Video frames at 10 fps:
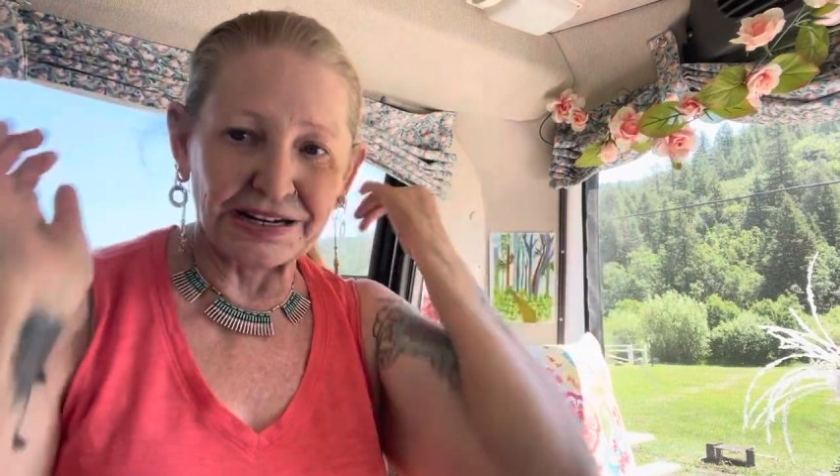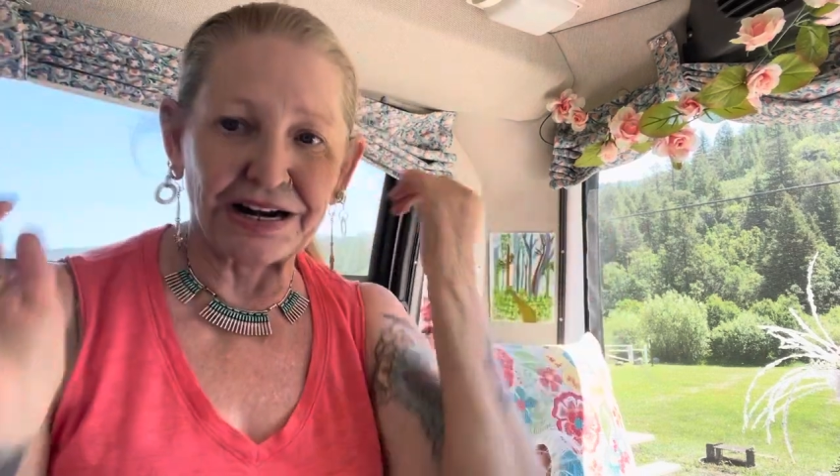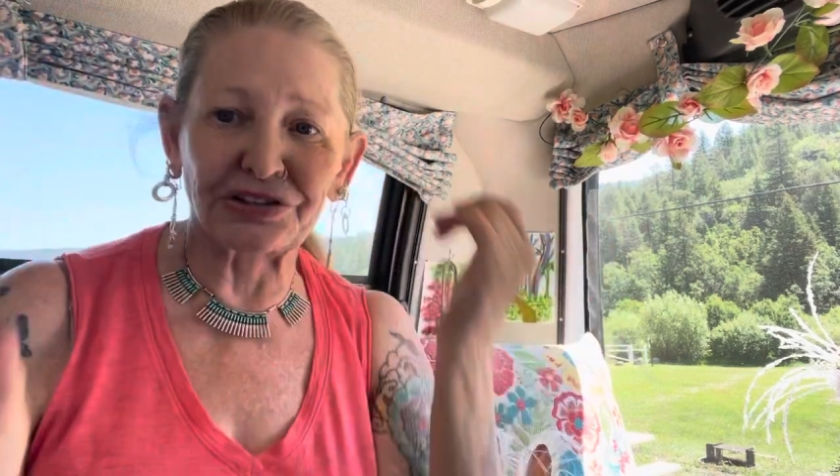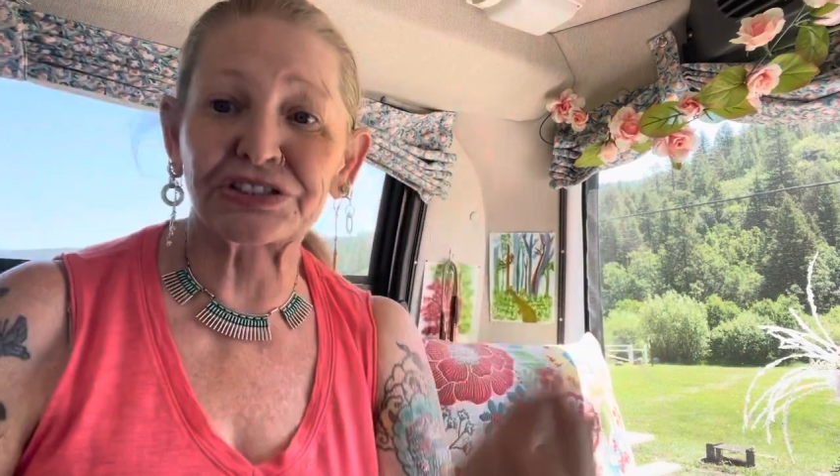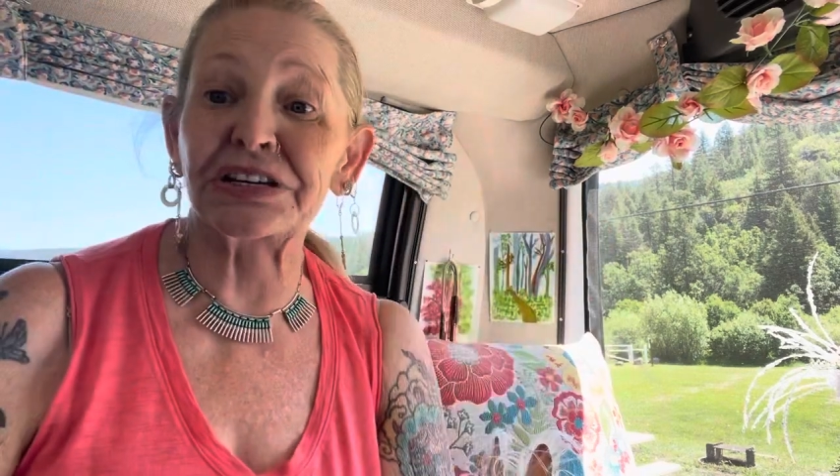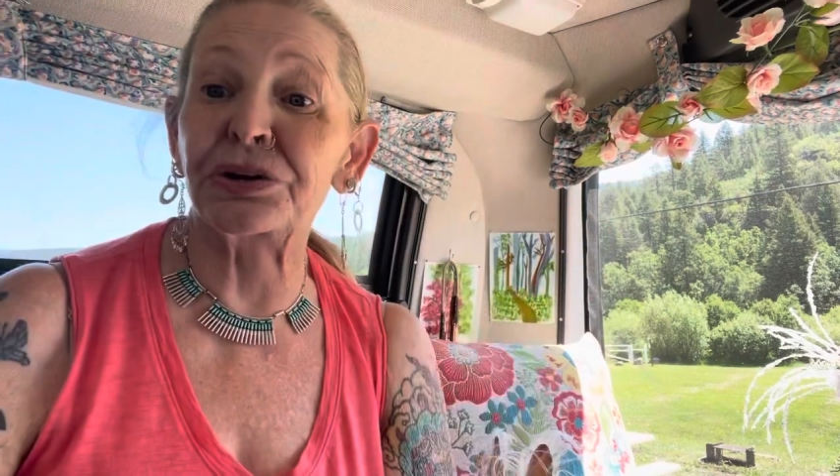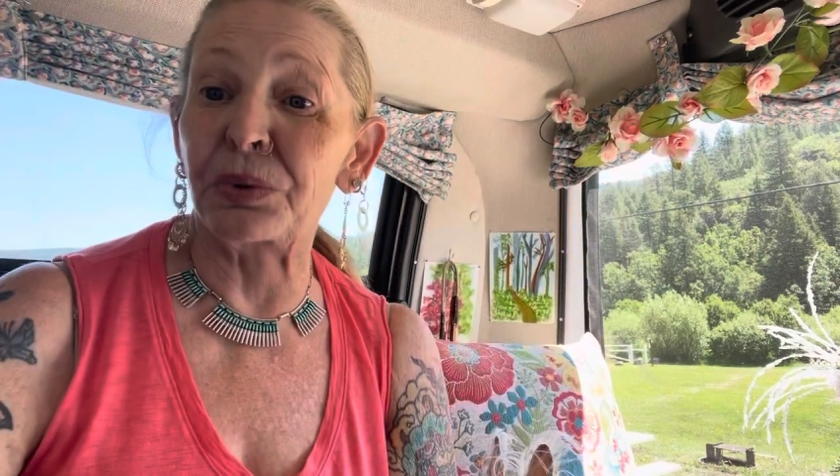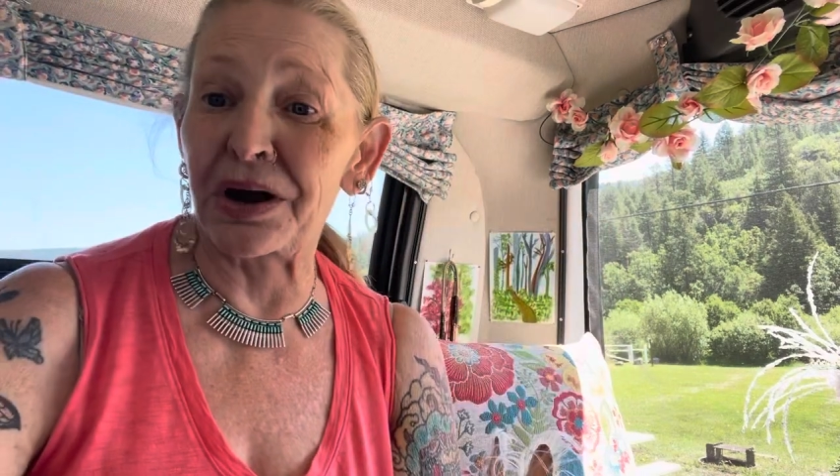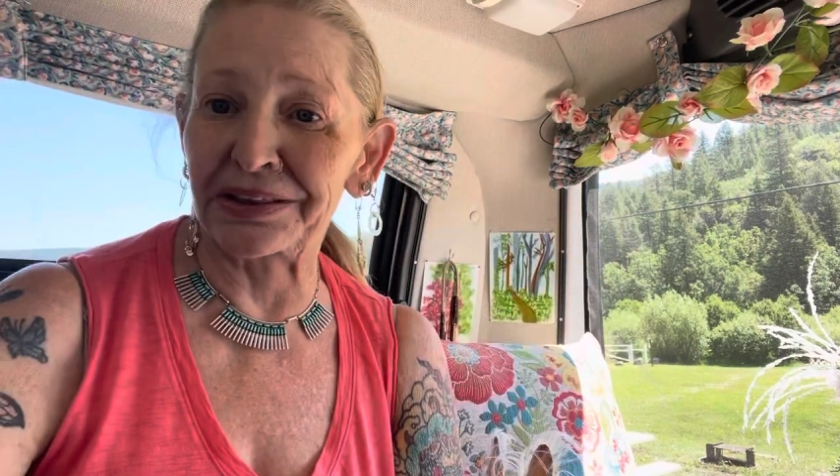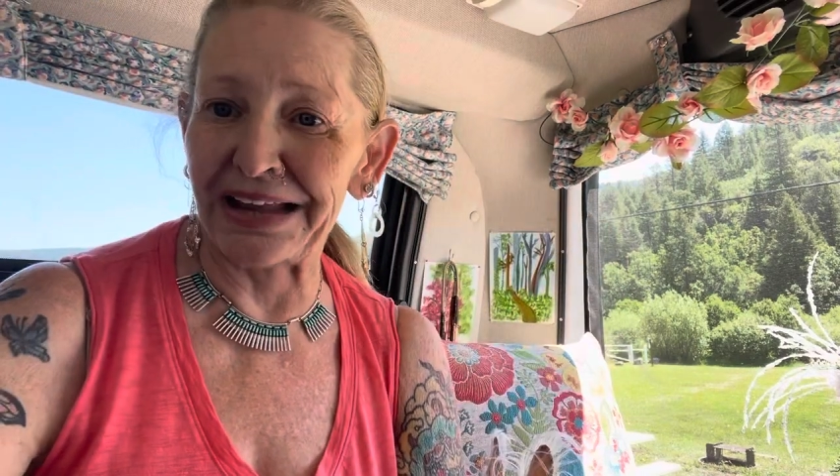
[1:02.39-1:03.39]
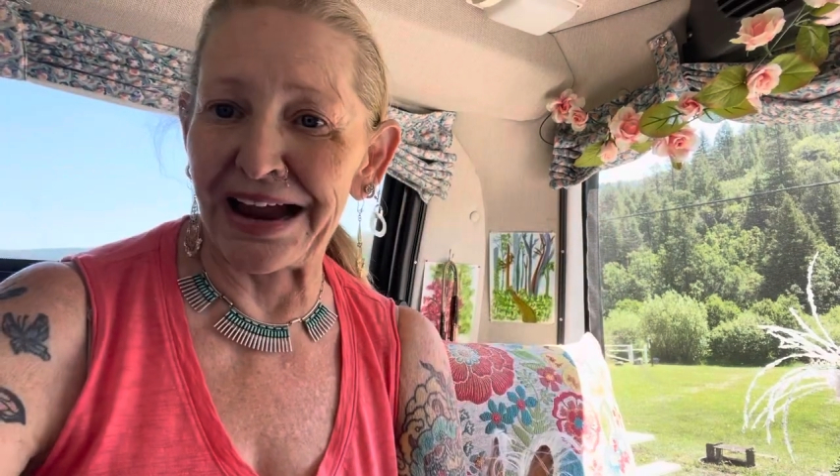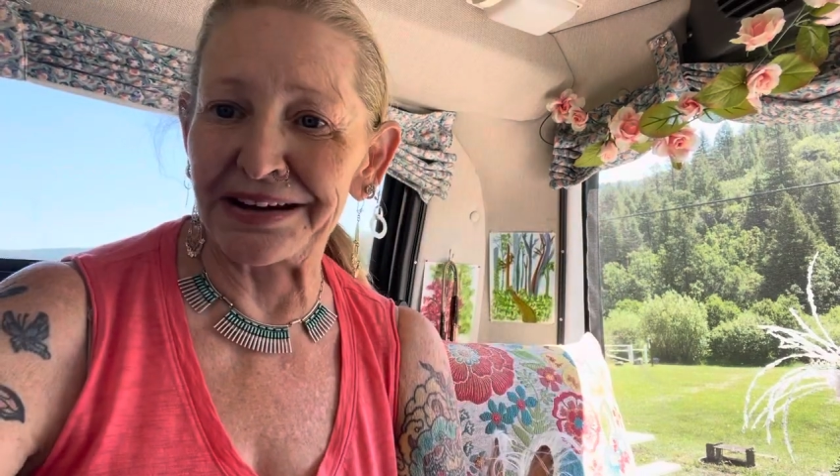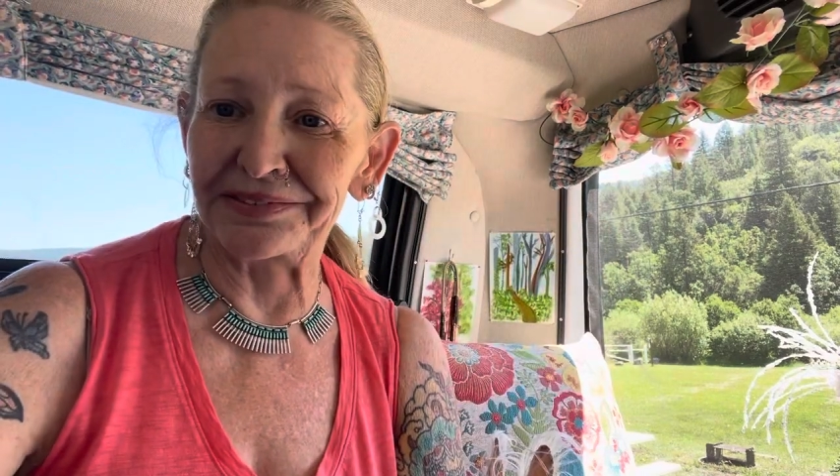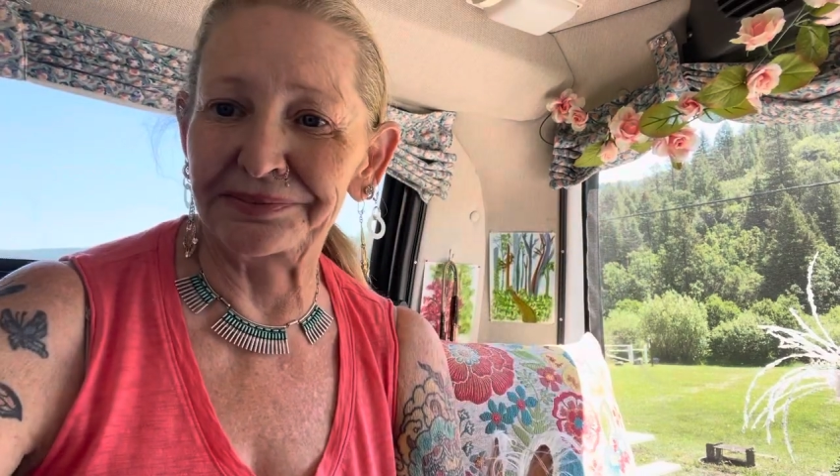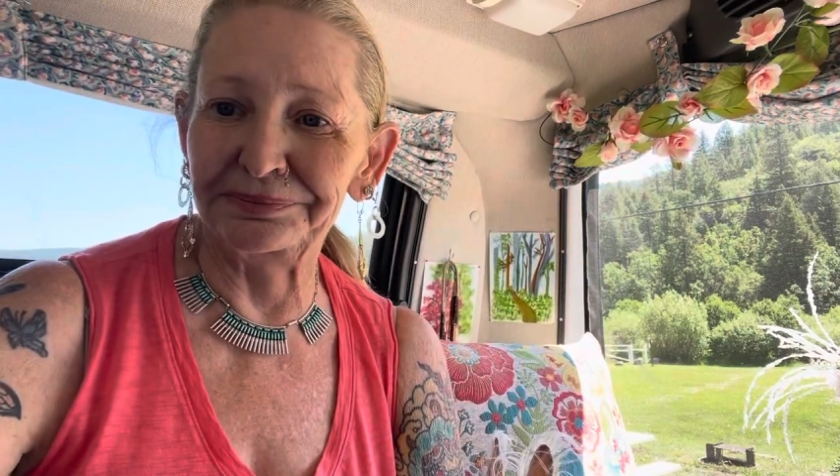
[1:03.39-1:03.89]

and I'll see you online.